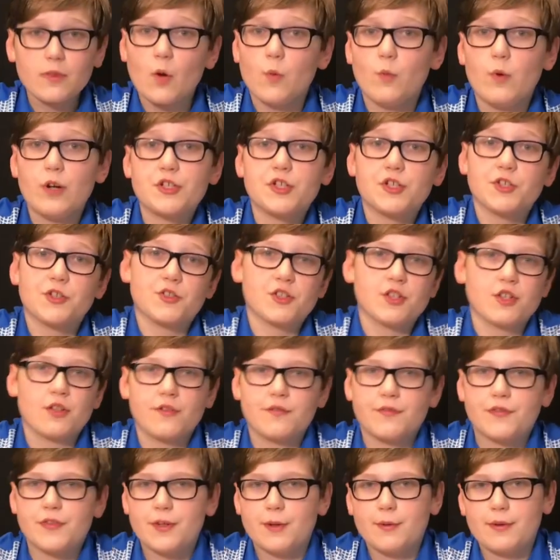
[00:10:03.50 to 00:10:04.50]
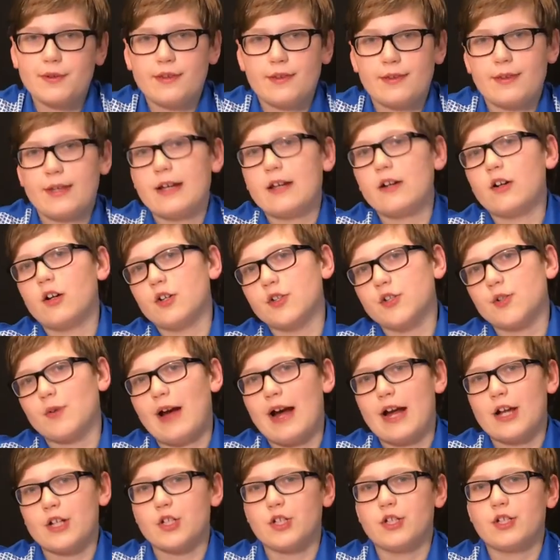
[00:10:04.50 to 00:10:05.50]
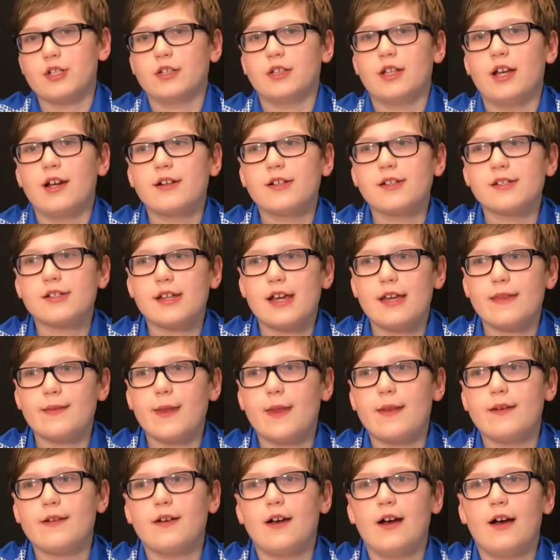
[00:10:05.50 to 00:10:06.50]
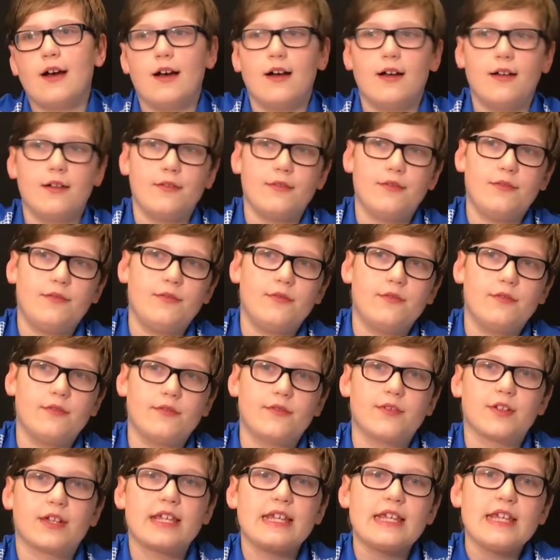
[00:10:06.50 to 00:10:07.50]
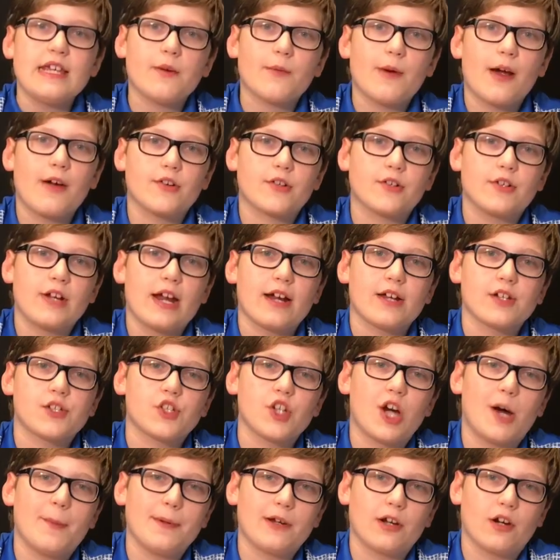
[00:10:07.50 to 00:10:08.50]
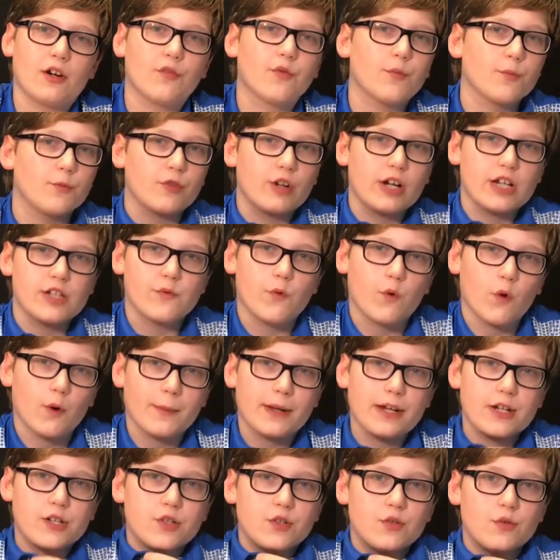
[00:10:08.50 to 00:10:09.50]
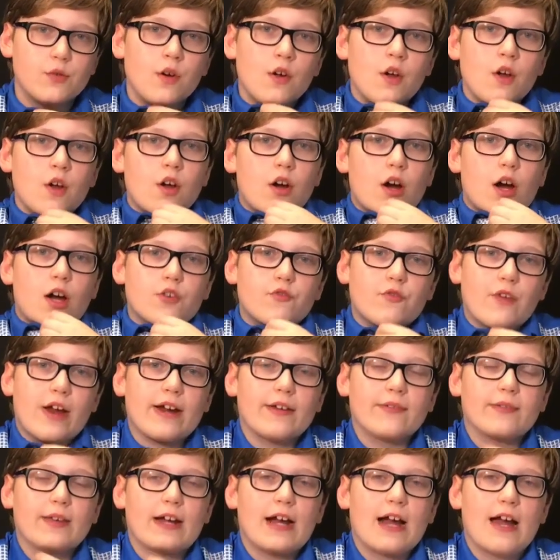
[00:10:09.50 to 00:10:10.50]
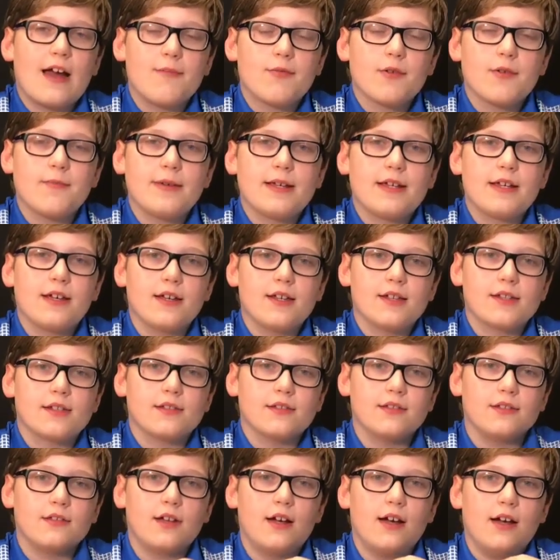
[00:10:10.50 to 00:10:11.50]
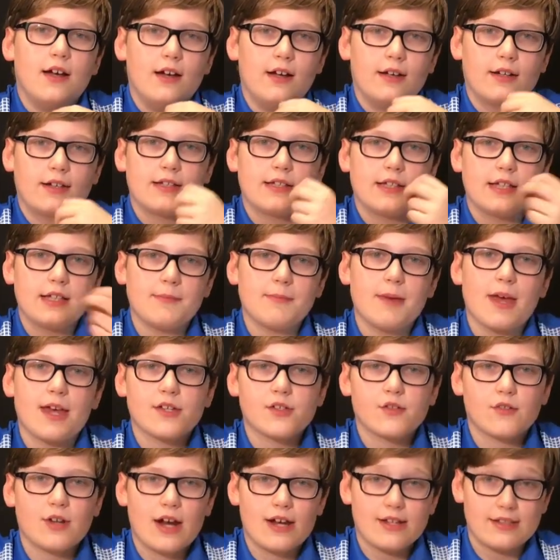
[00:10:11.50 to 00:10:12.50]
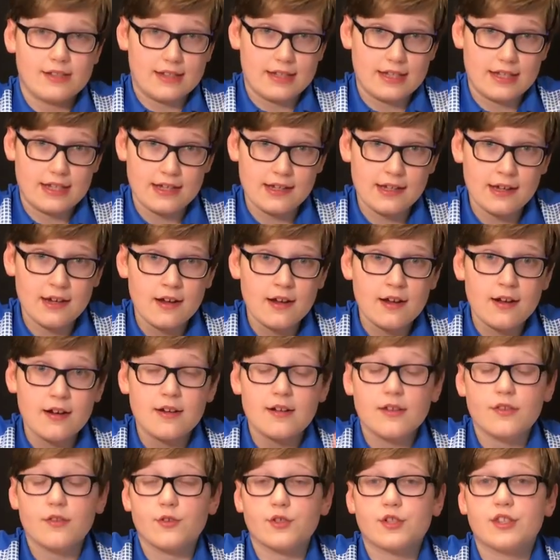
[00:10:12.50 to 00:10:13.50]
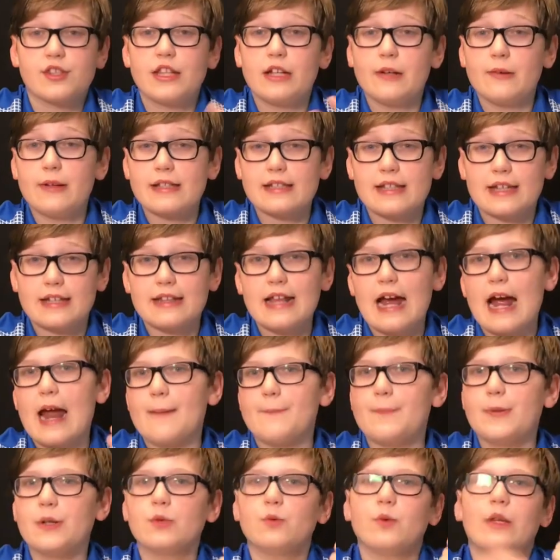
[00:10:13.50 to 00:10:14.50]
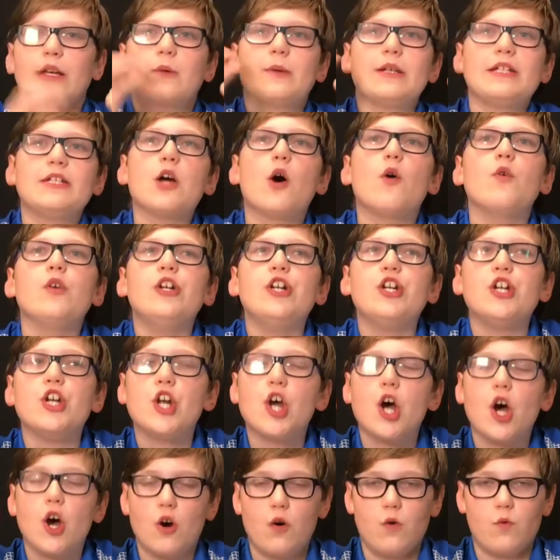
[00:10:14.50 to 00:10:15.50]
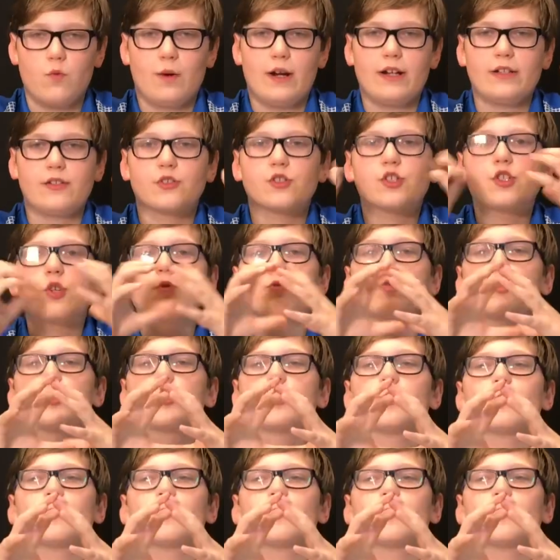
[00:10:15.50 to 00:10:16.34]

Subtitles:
which there's a theory that they could also hatch into Lux, and that the key around her neck is stopping her from transforming into a dragon-like hybrid because Keymaster has the key. There's theories like that, but like we don't know, right? There's no